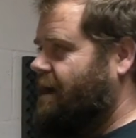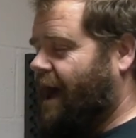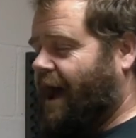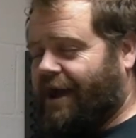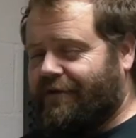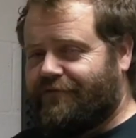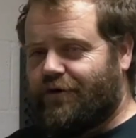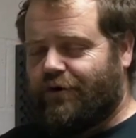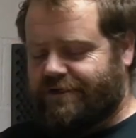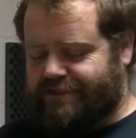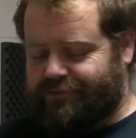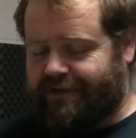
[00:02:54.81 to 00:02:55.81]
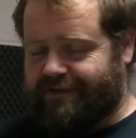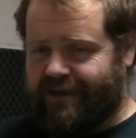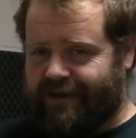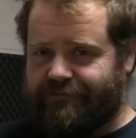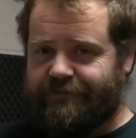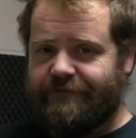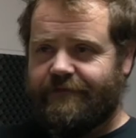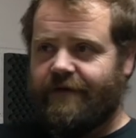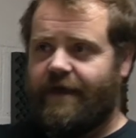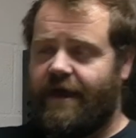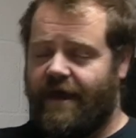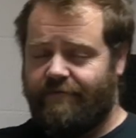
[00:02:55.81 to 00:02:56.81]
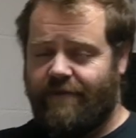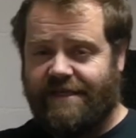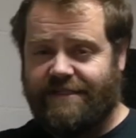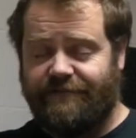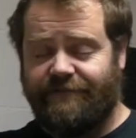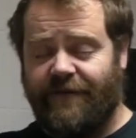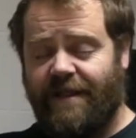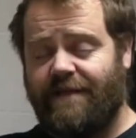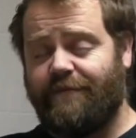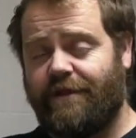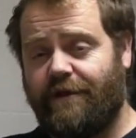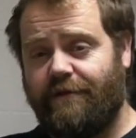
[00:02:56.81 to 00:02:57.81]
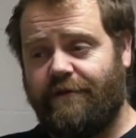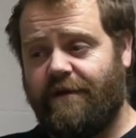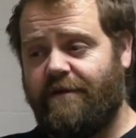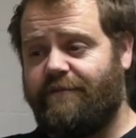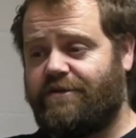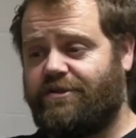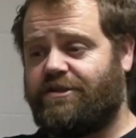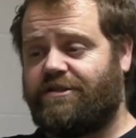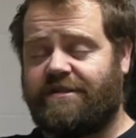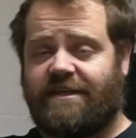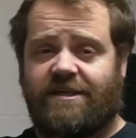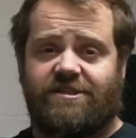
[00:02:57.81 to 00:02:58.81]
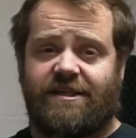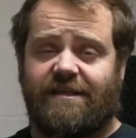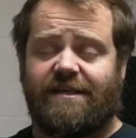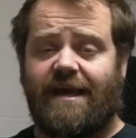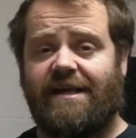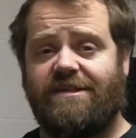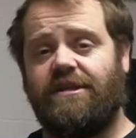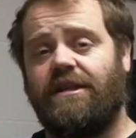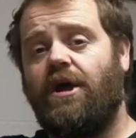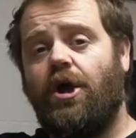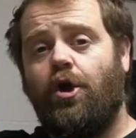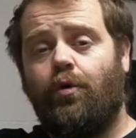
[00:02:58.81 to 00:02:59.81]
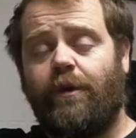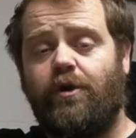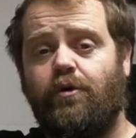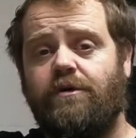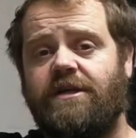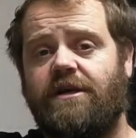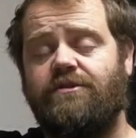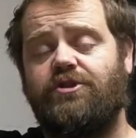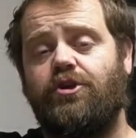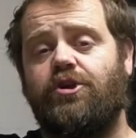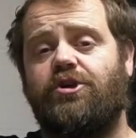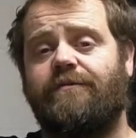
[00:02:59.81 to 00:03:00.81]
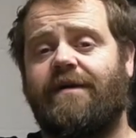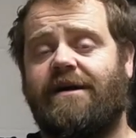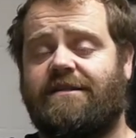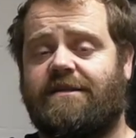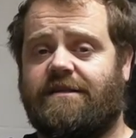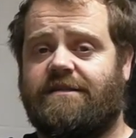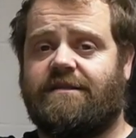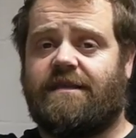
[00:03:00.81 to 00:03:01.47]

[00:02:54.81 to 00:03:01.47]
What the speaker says: And of course the PDF is available out there, but just in case you didn't catch it, we go down two chromatics and